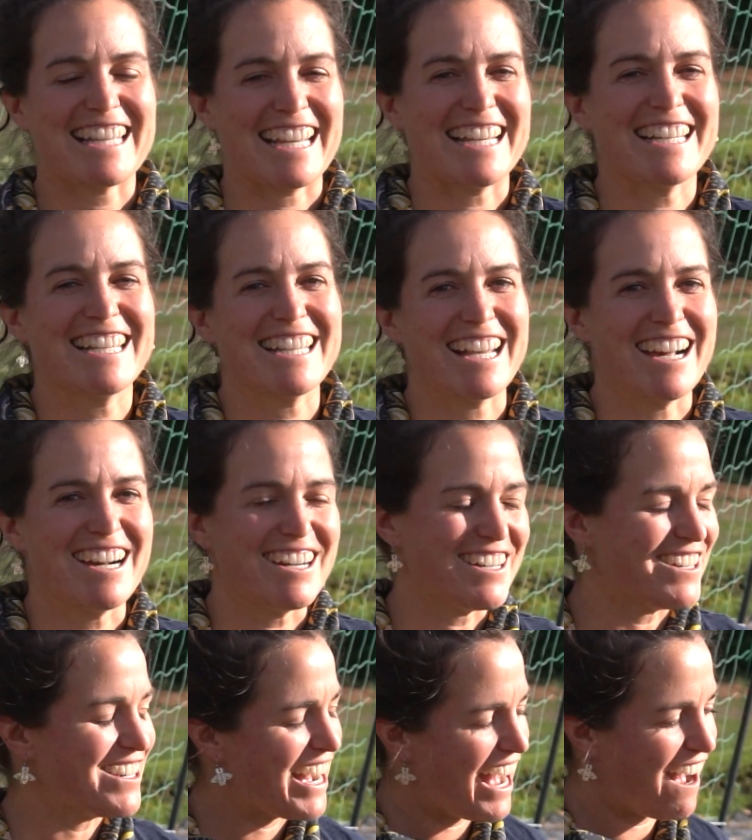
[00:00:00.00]
And
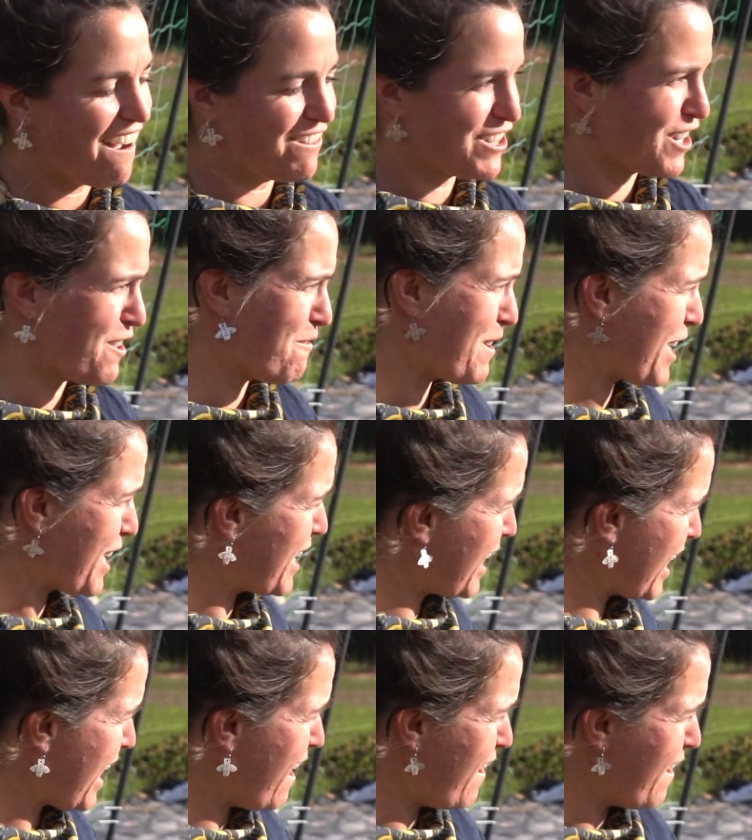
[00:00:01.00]
so after
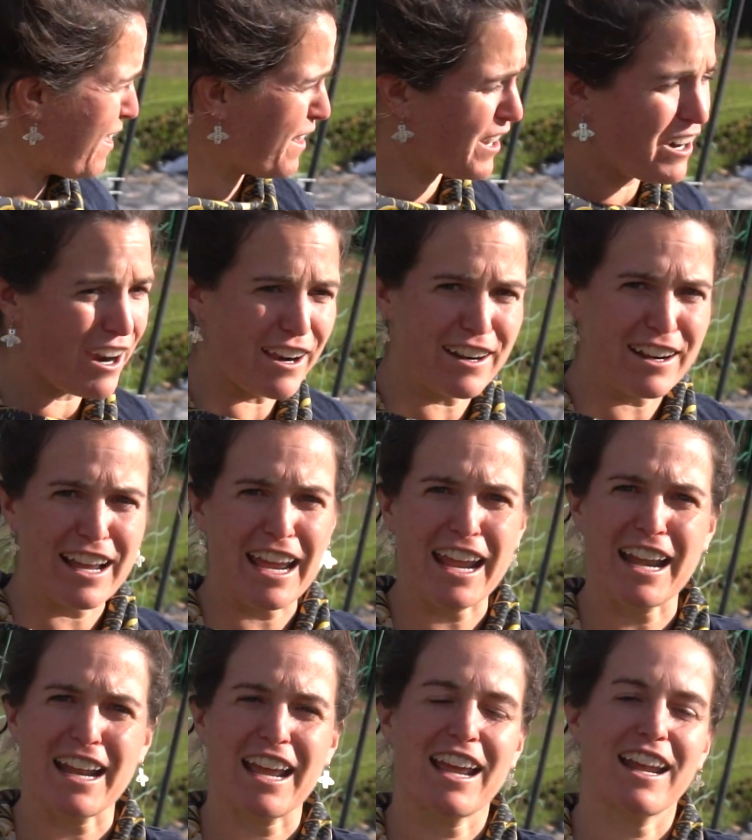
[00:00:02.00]
working out in the
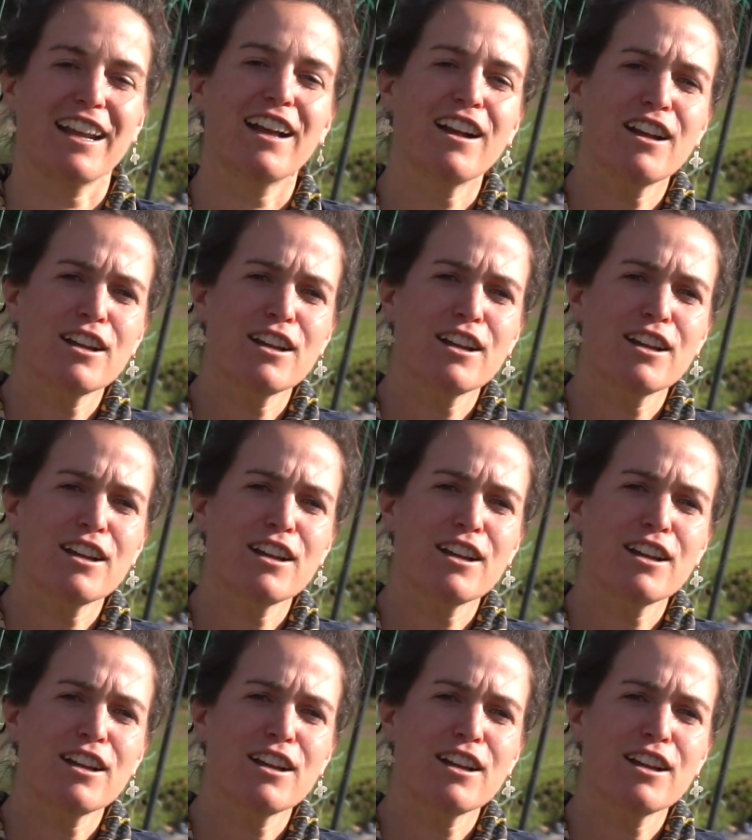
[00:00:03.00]
garden and